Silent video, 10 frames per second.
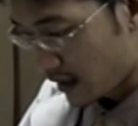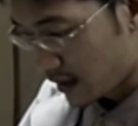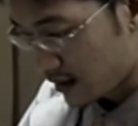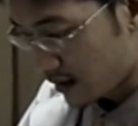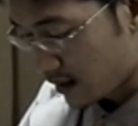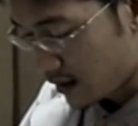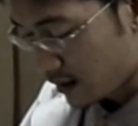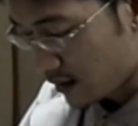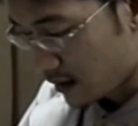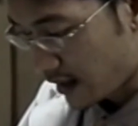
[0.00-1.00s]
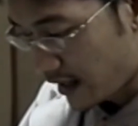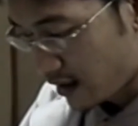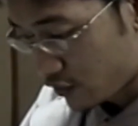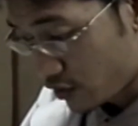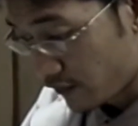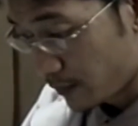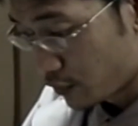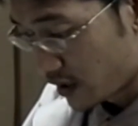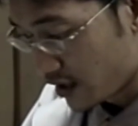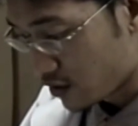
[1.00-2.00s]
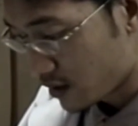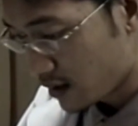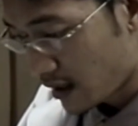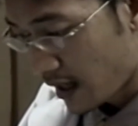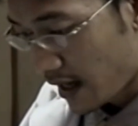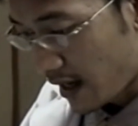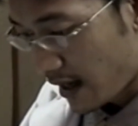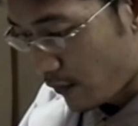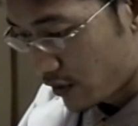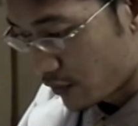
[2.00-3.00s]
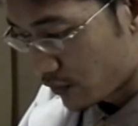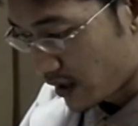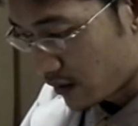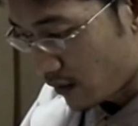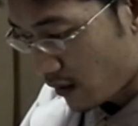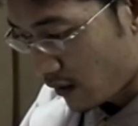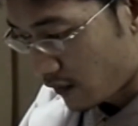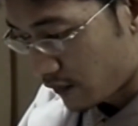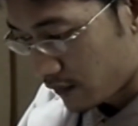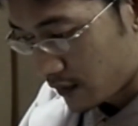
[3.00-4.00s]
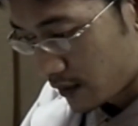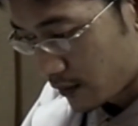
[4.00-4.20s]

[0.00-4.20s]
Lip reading: an atrial fibrillation with a rate of